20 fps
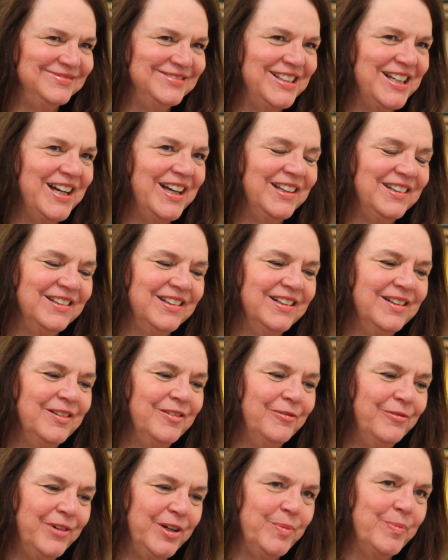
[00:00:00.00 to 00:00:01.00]
not
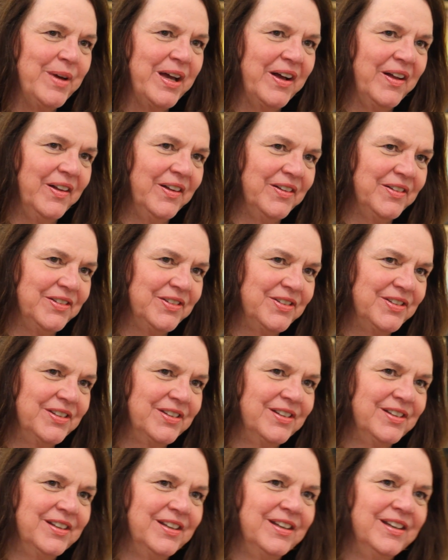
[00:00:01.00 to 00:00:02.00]
rebalance.
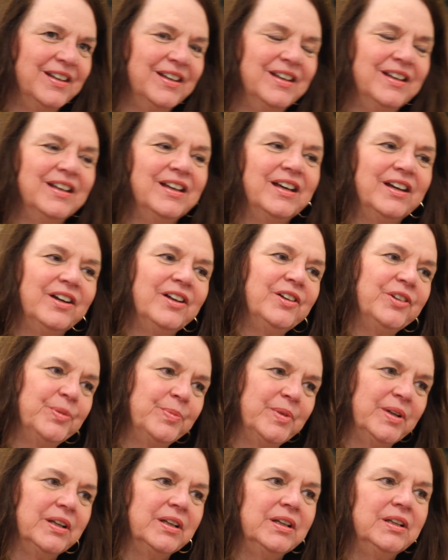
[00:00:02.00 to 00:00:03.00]
And
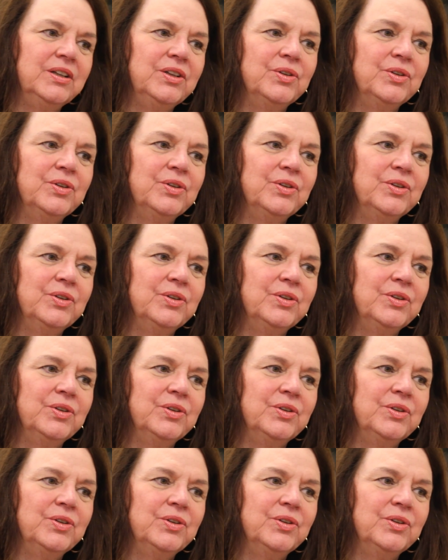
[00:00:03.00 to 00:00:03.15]
ultimately